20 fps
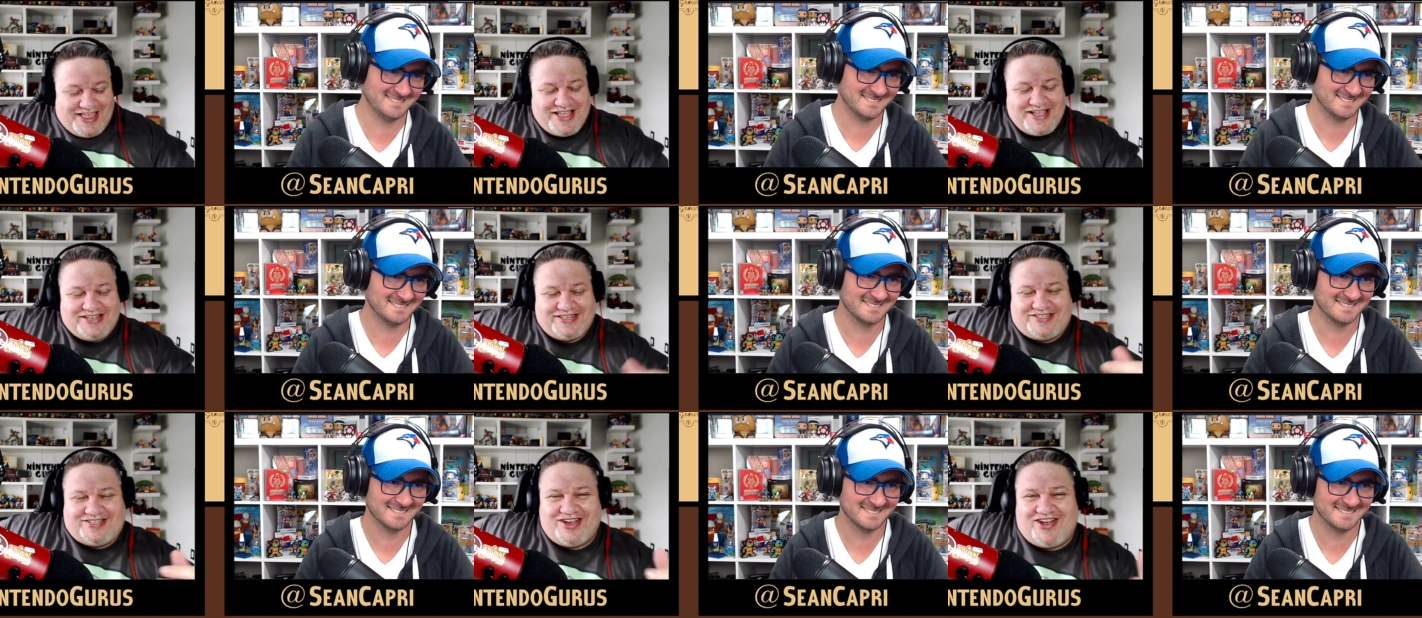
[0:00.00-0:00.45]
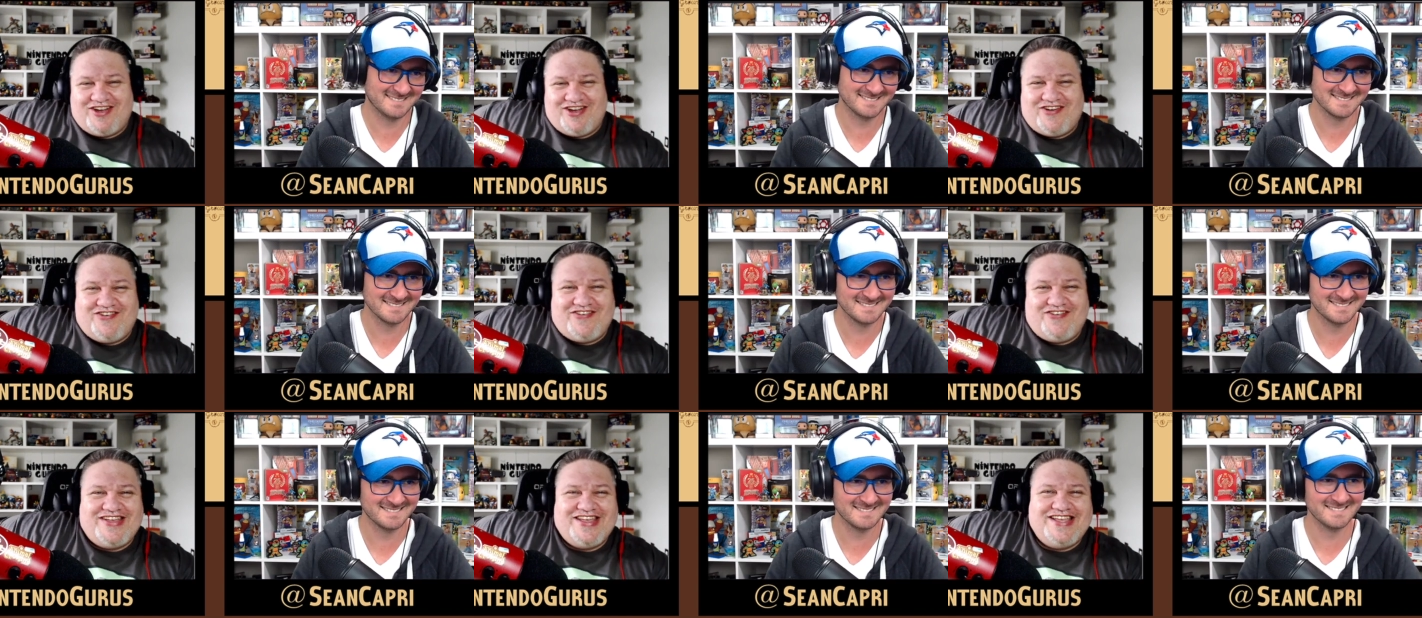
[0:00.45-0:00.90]

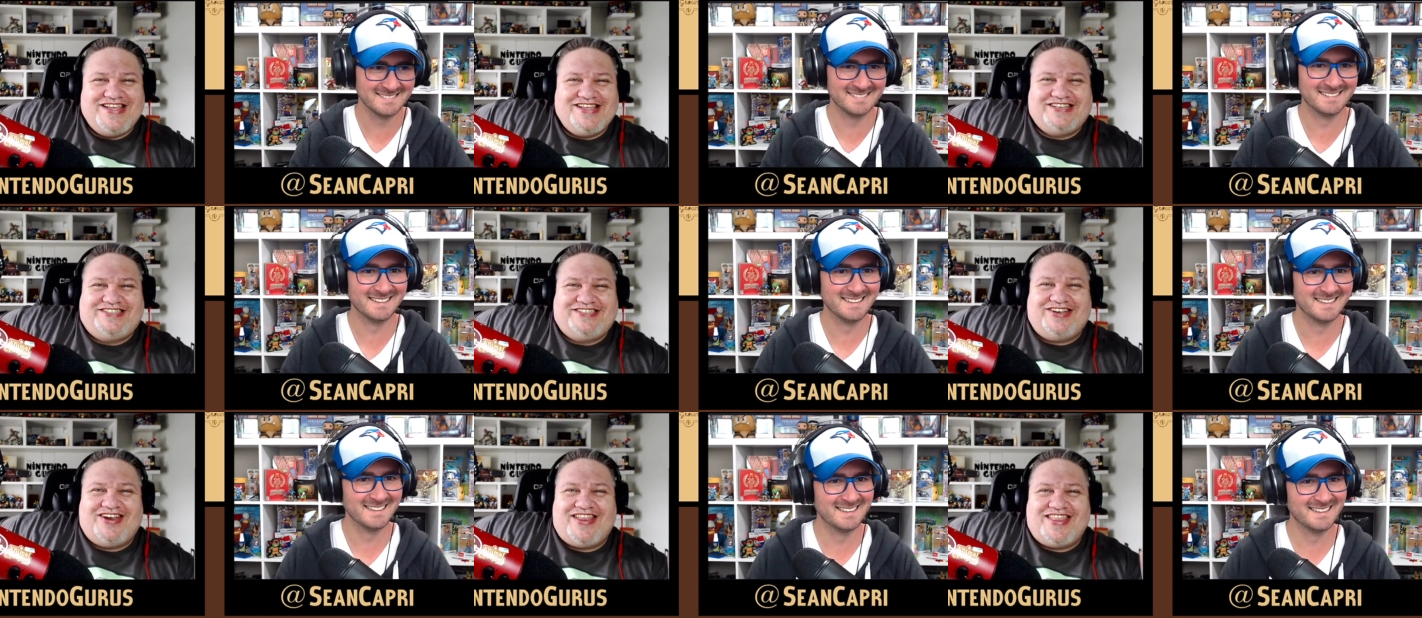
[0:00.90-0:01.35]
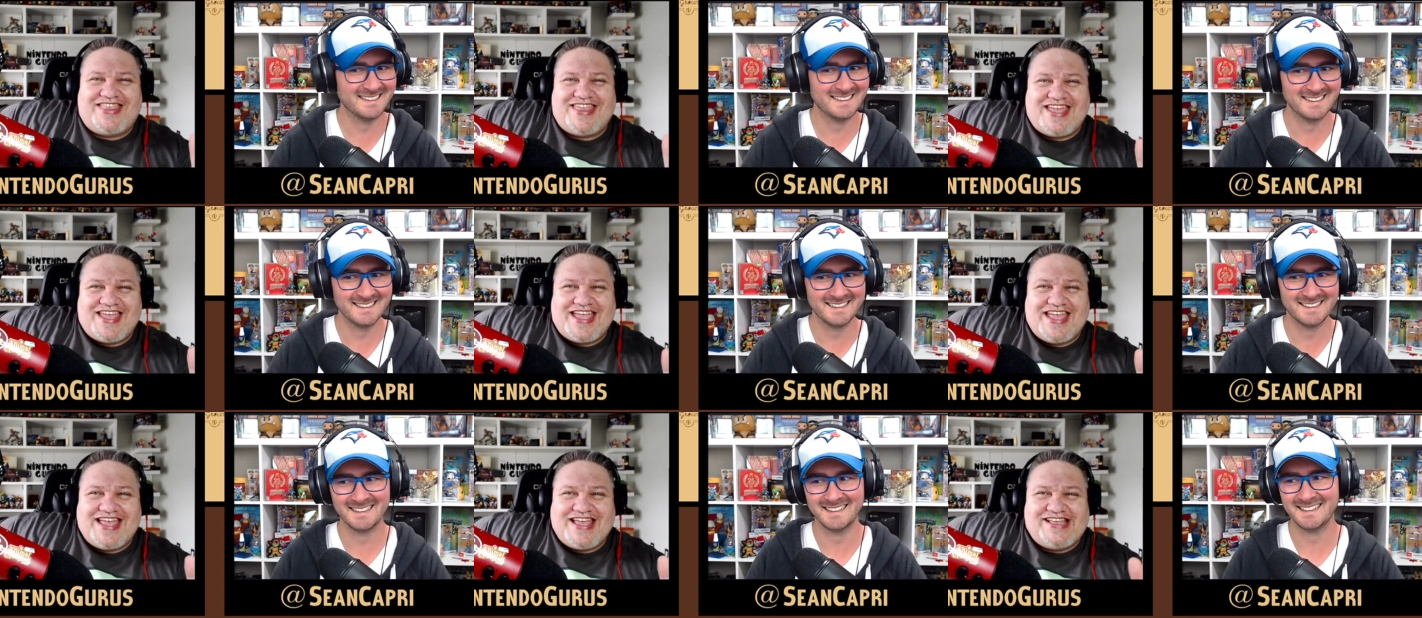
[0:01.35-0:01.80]
Speaker 1: so, so the
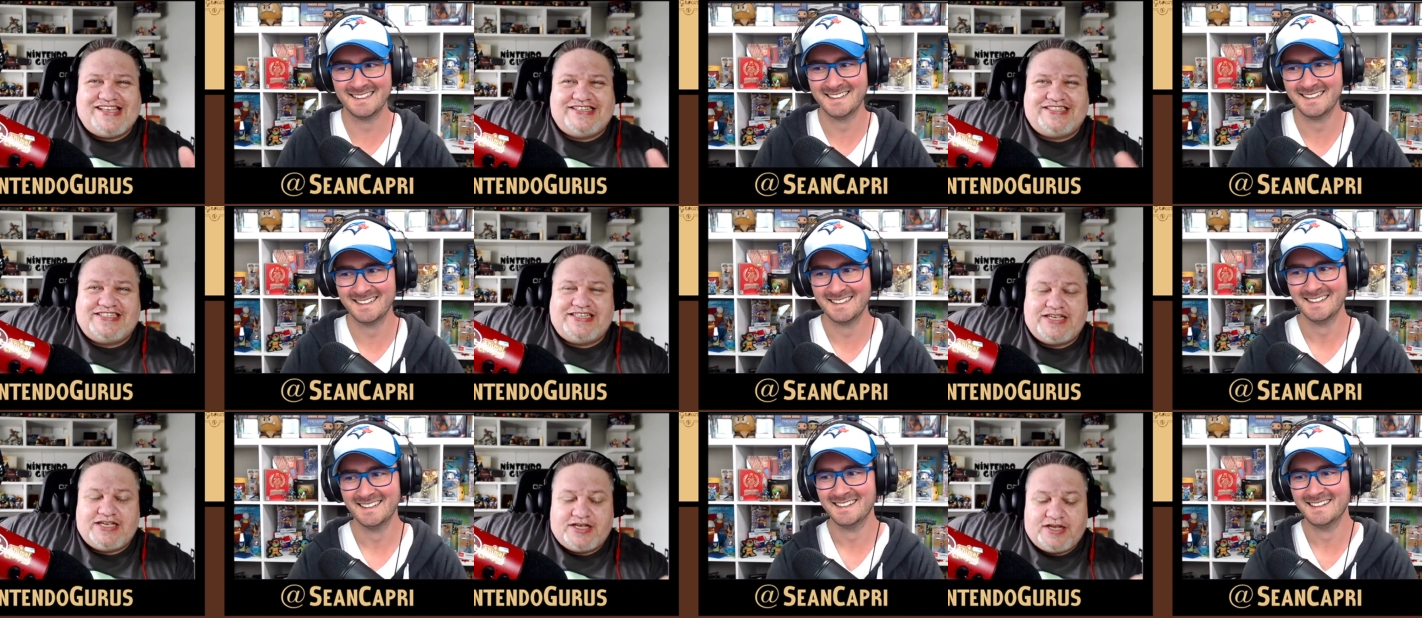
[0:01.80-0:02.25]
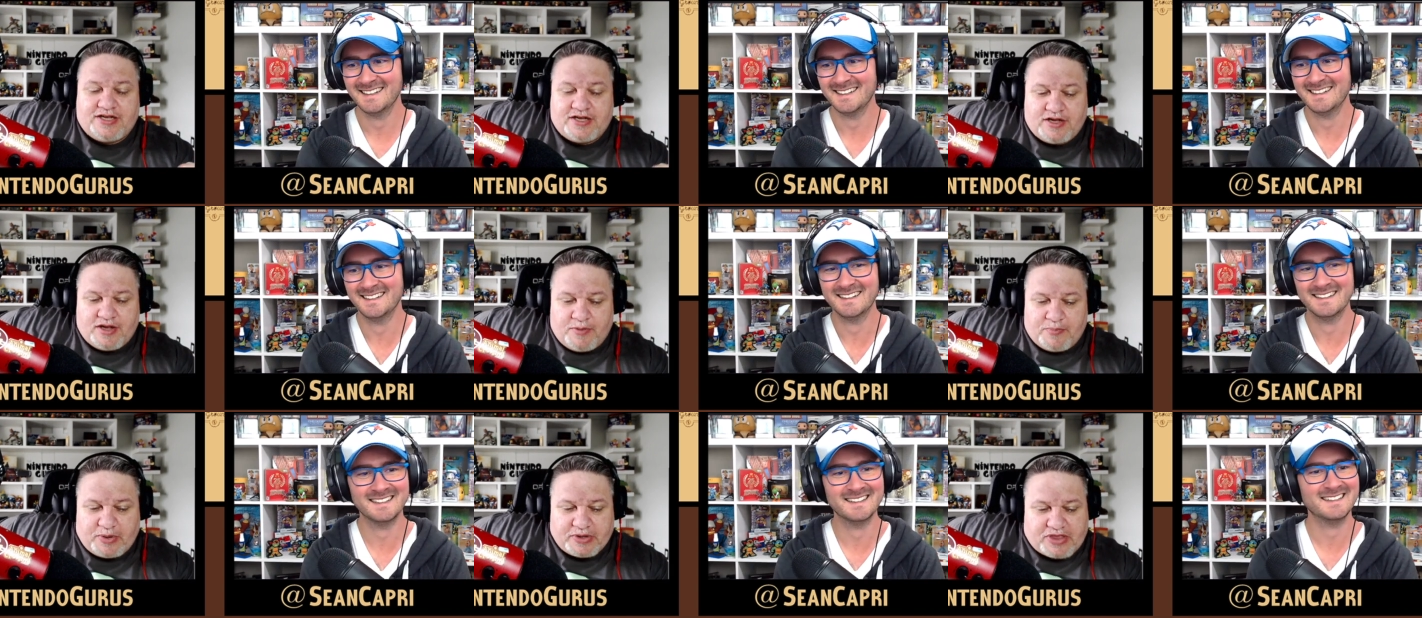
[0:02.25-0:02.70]
thing is,
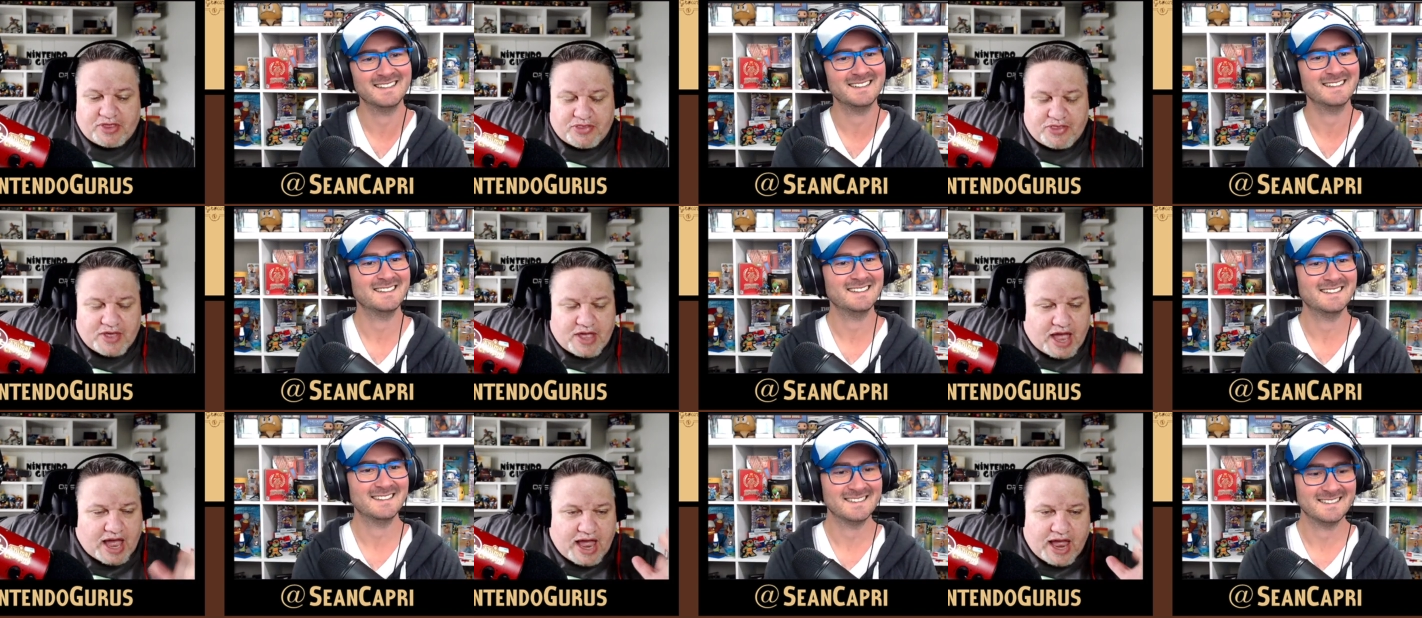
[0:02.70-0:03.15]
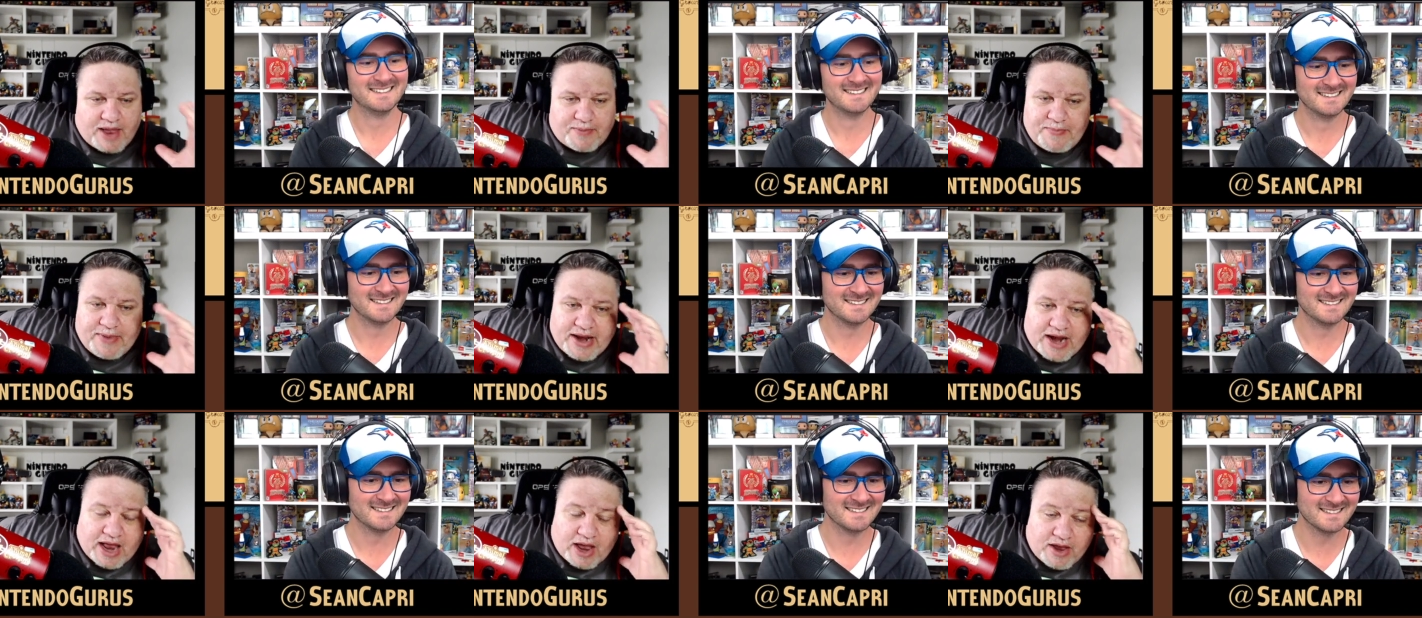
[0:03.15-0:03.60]
but the thing, I,
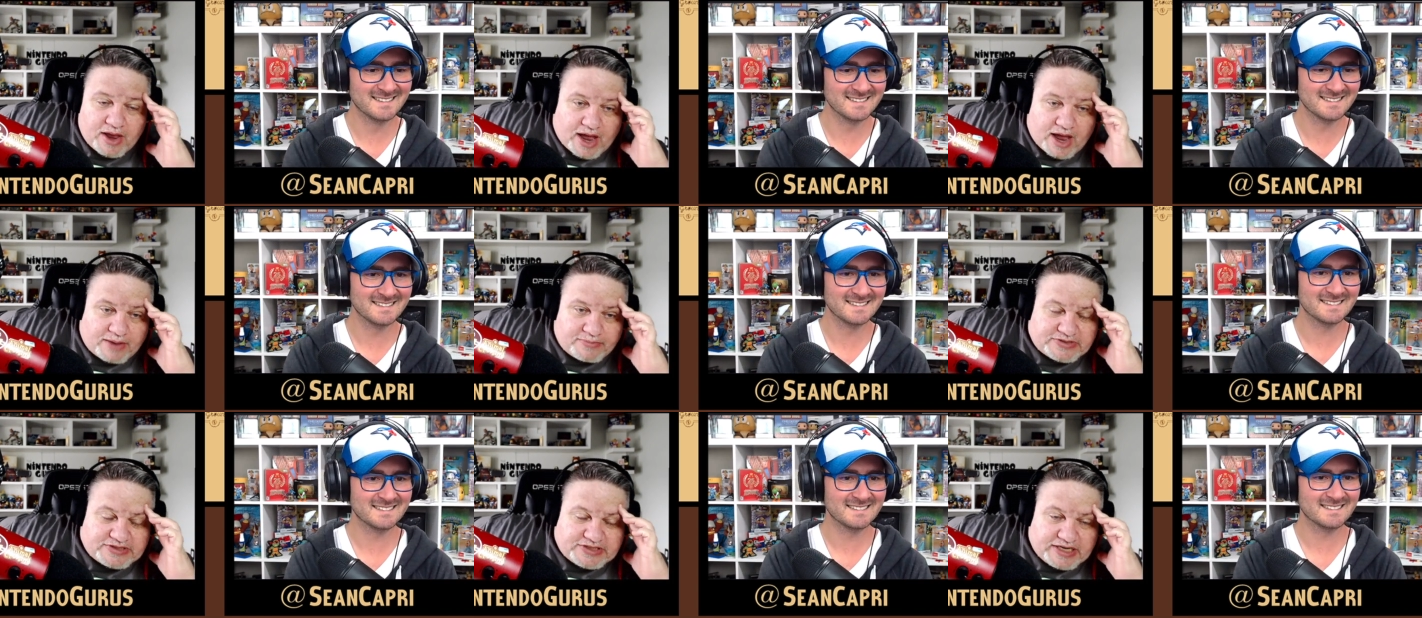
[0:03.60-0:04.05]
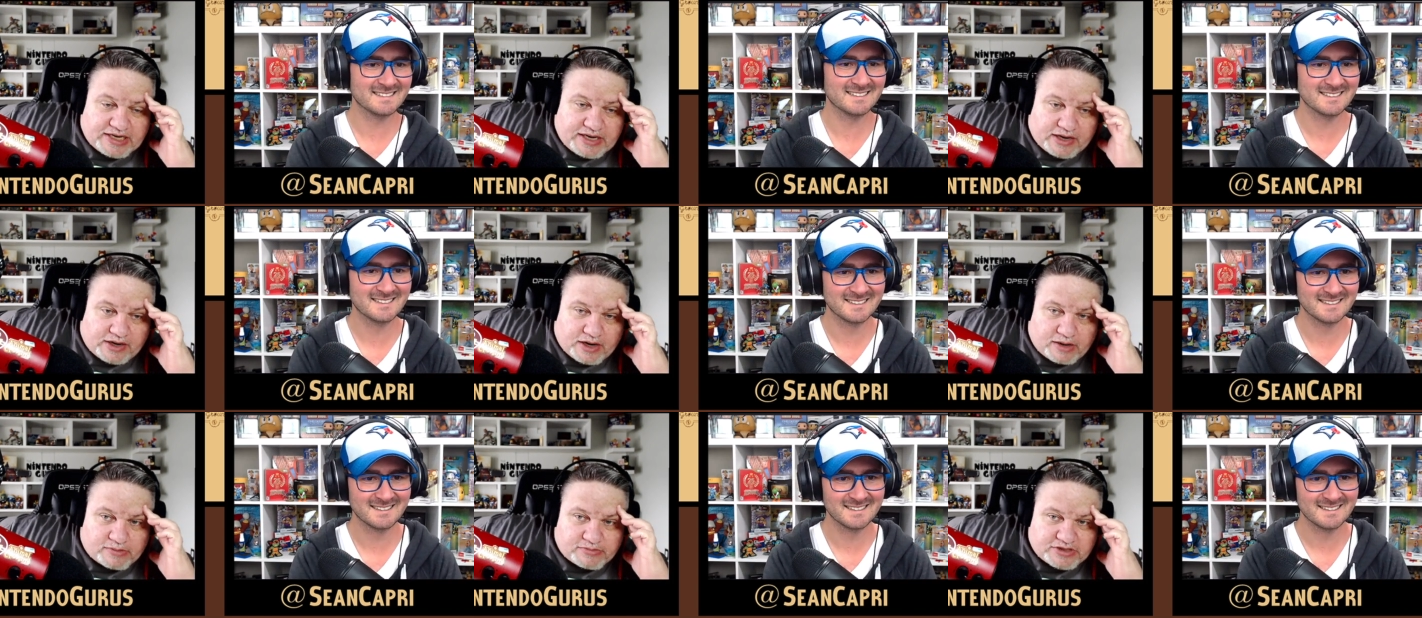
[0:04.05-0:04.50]
man, I I'm sitting
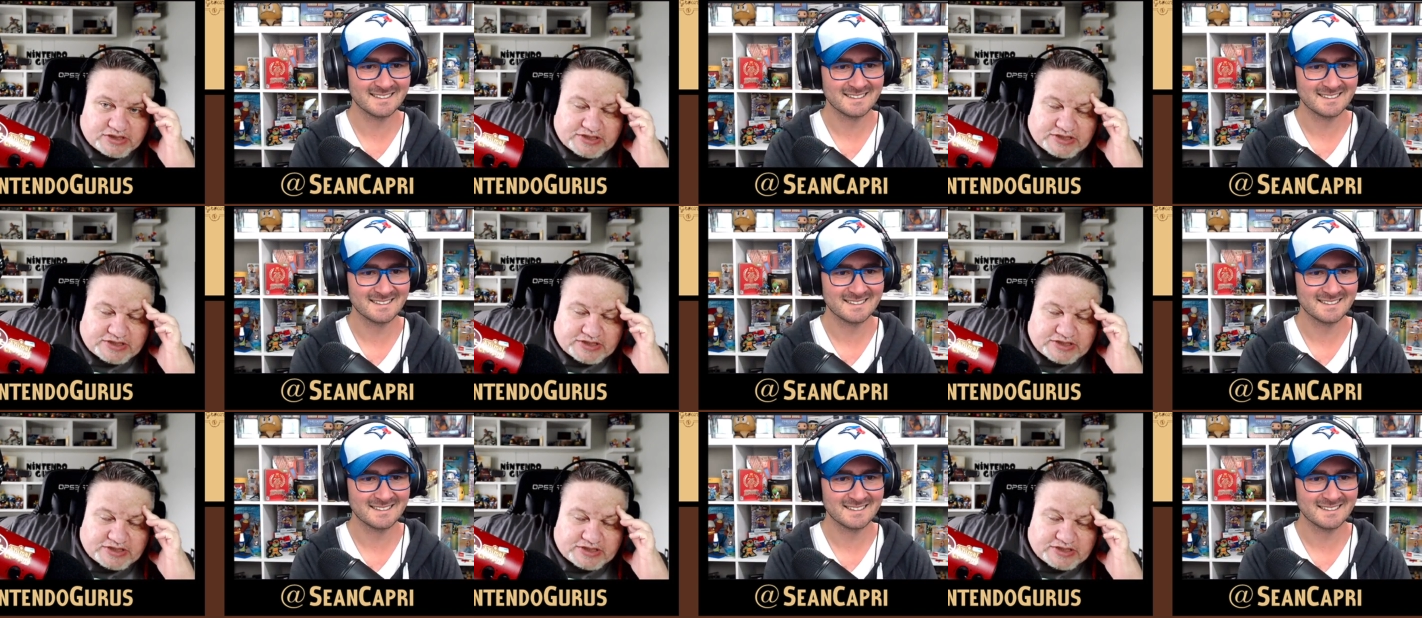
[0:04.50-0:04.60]
there and I'm just